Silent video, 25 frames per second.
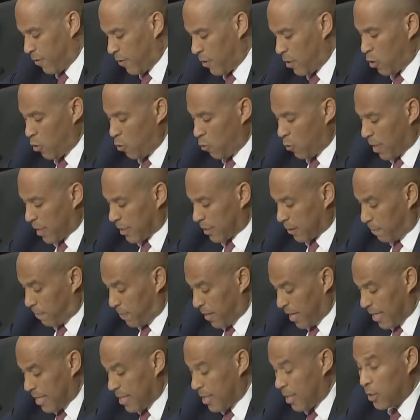his
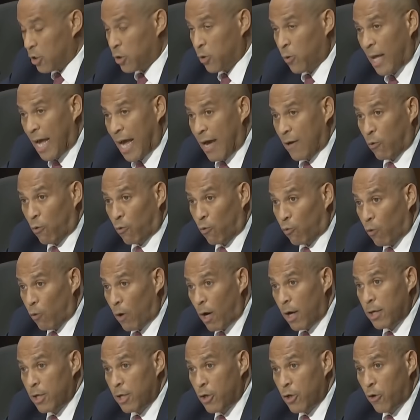opinions on how to
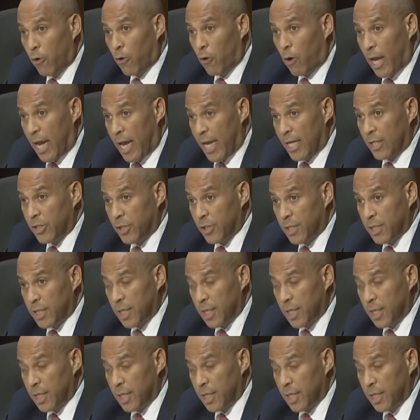run your agency?